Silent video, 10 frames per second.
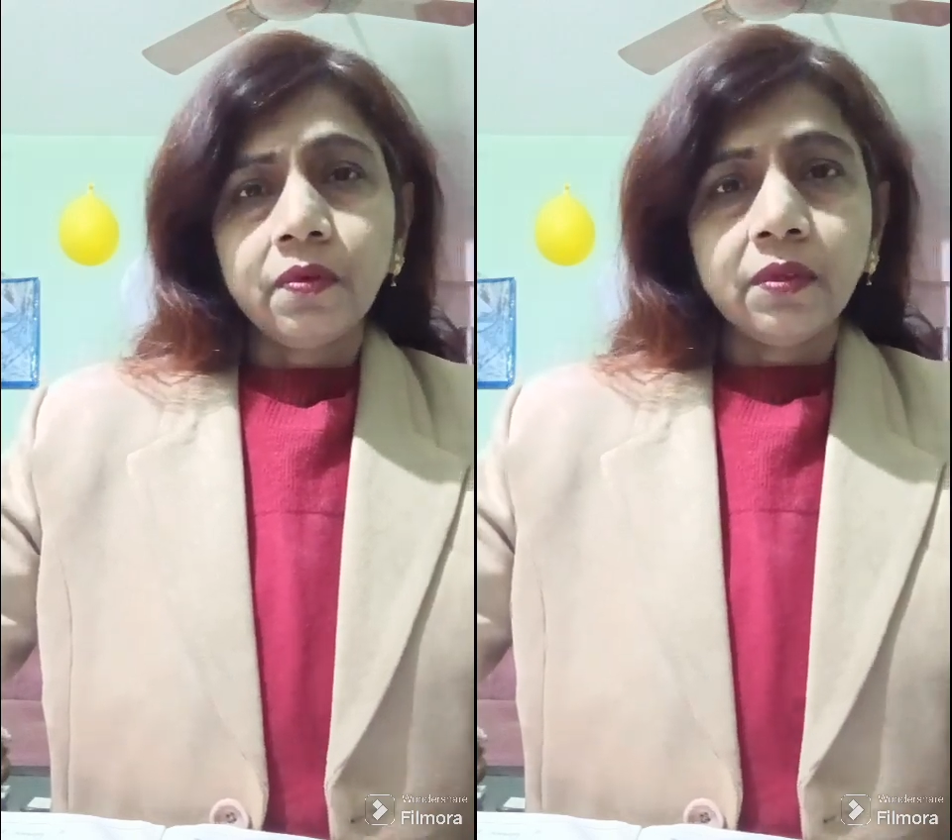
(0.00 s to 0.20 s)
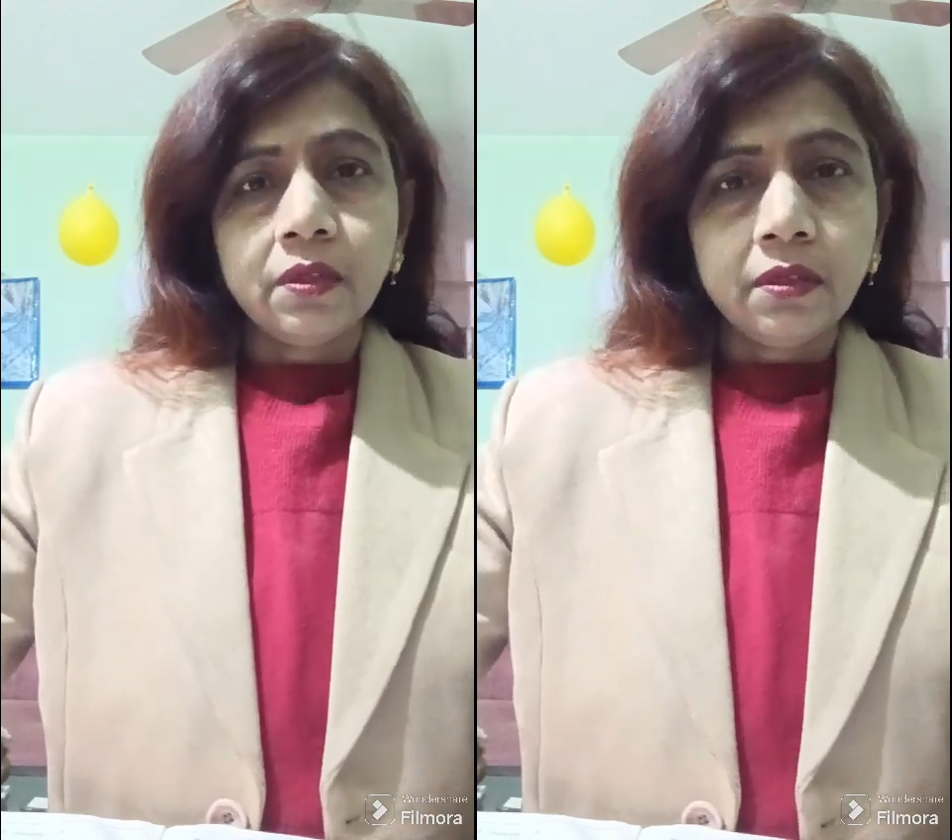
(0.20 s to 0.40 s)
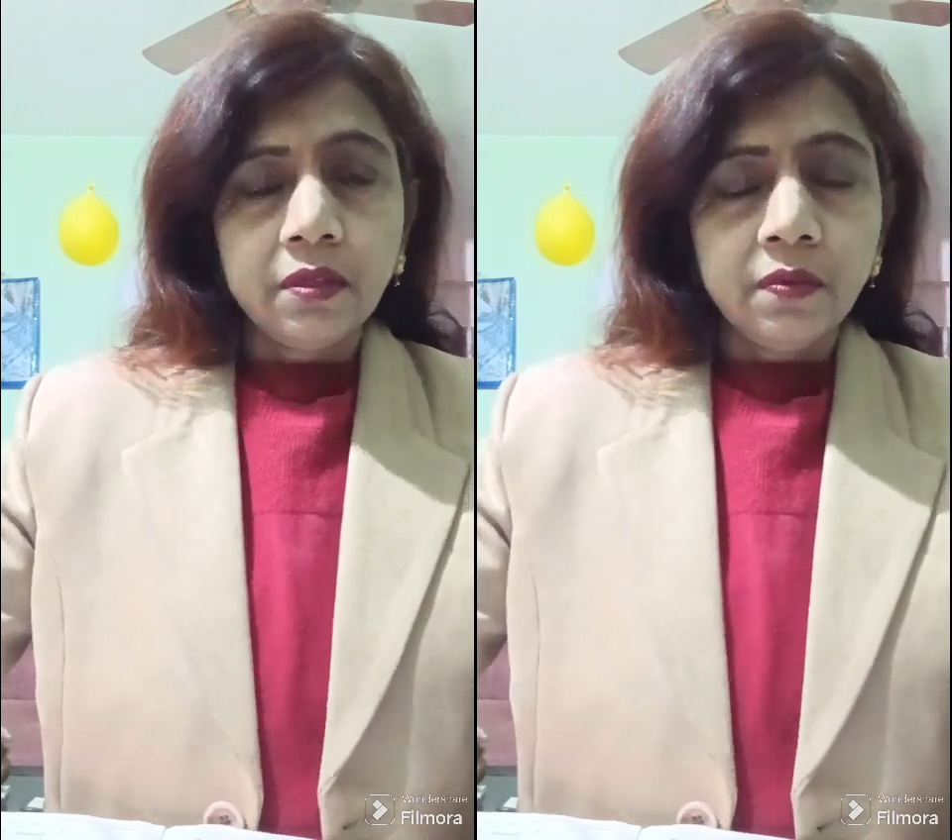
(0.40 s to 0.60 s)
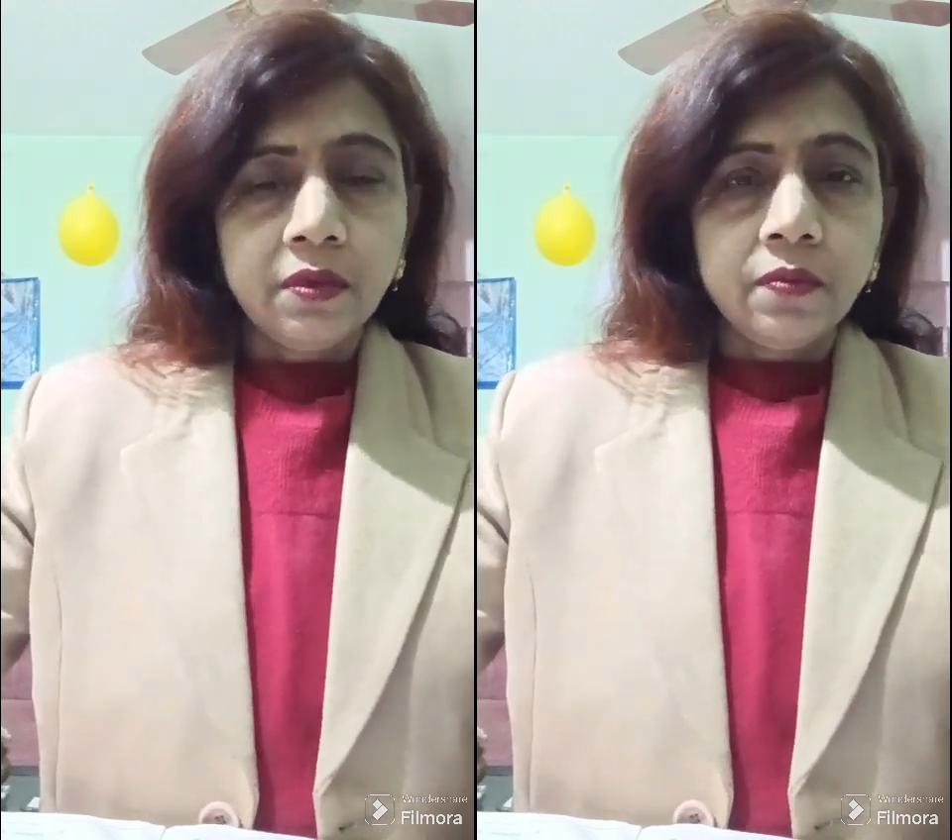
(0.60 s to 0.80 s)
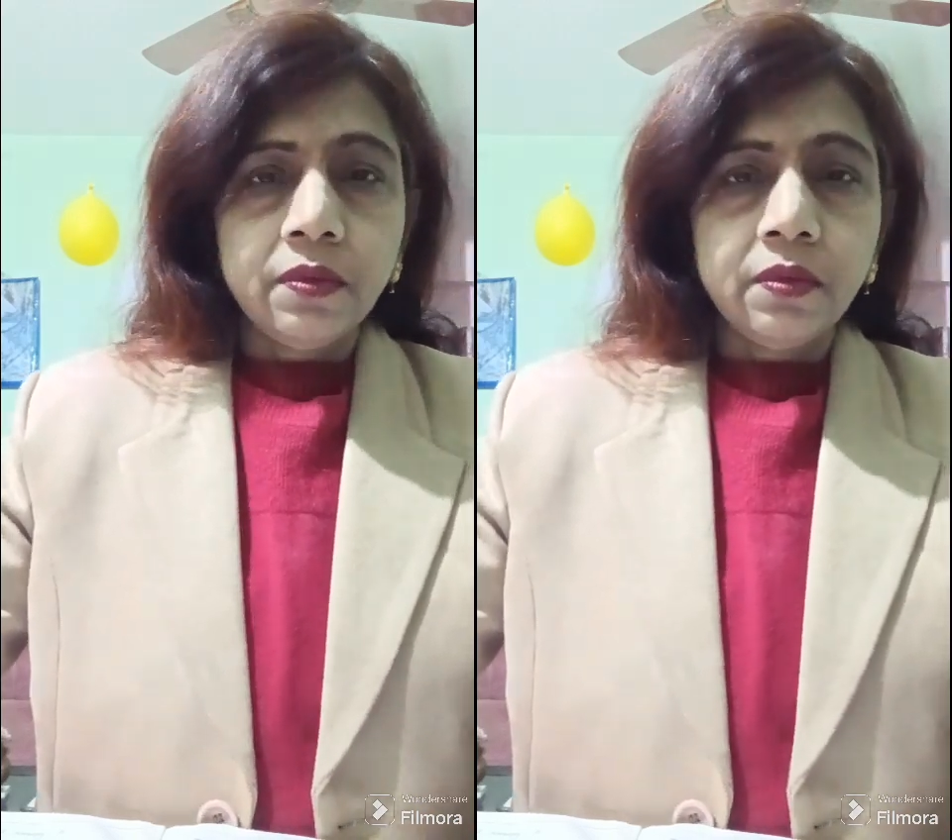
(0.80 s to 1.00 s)
due to
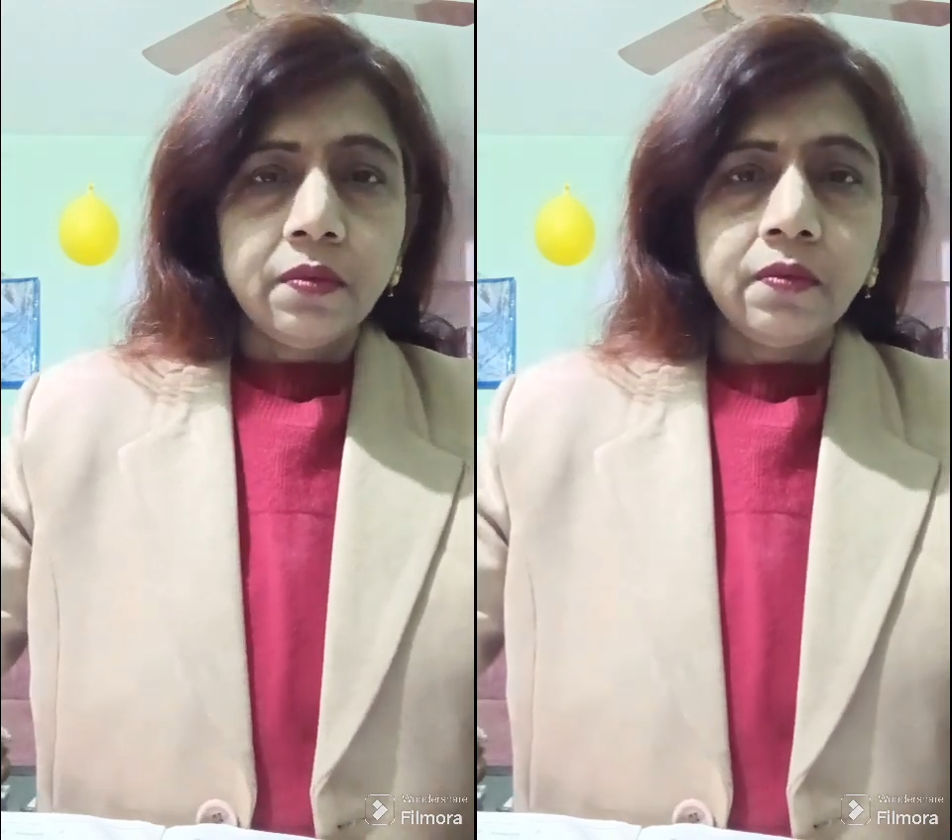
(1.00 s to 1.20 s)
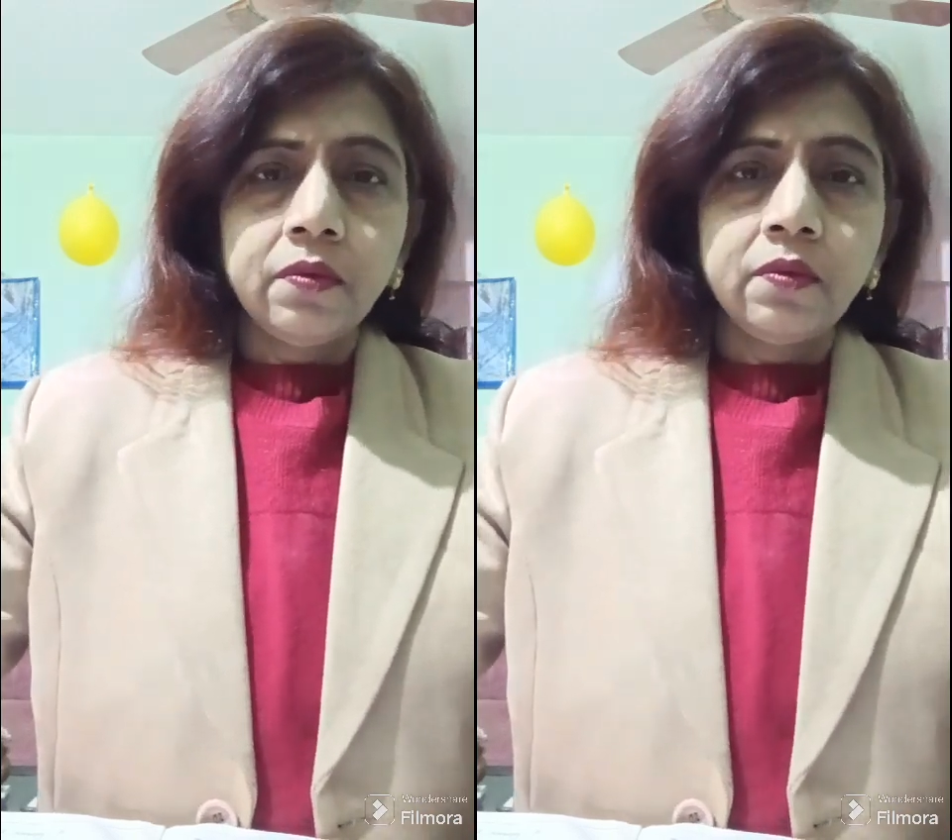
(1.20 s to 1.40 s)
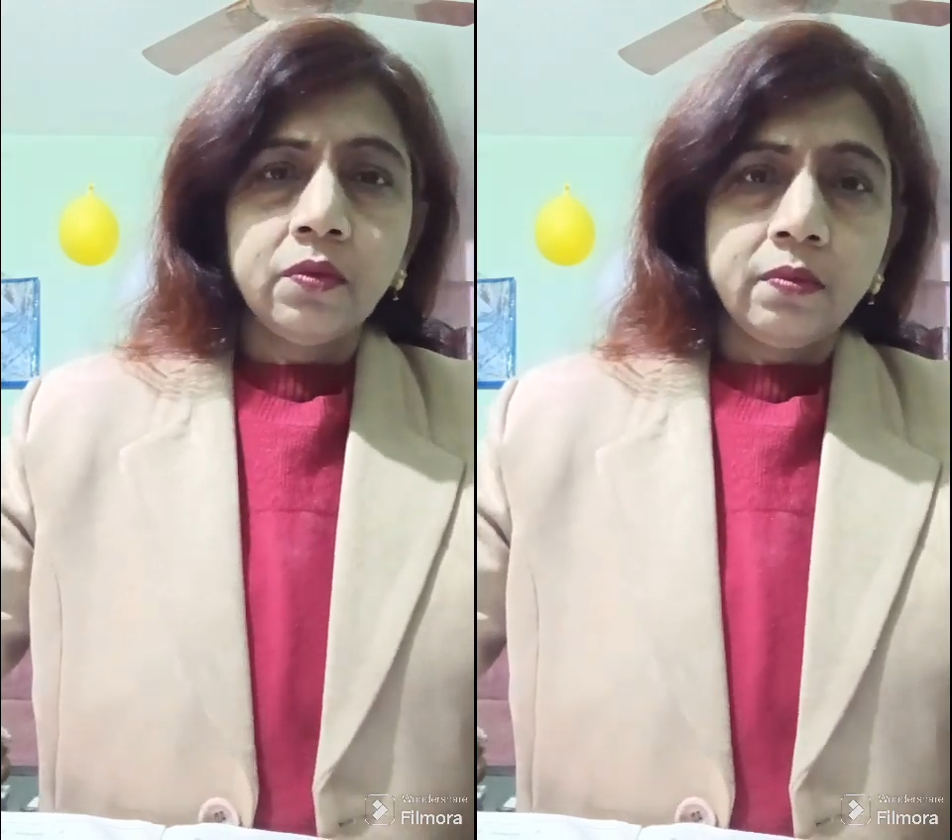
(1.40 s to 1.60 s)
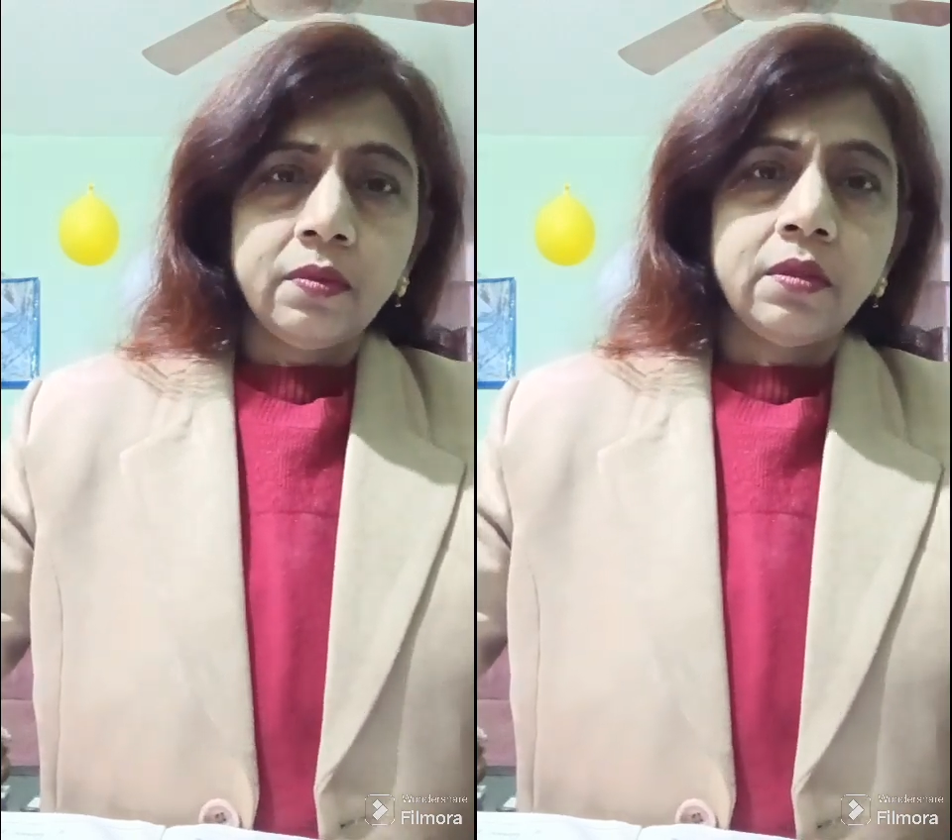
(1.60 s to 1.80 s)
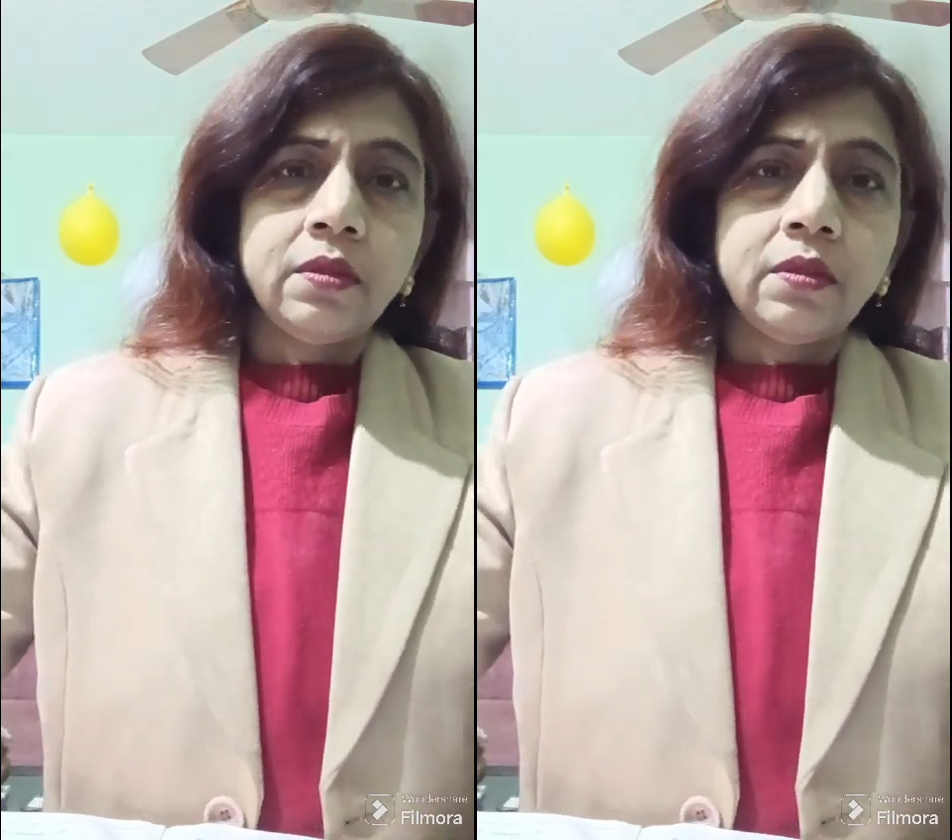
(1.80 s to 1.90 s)
the hypoxia.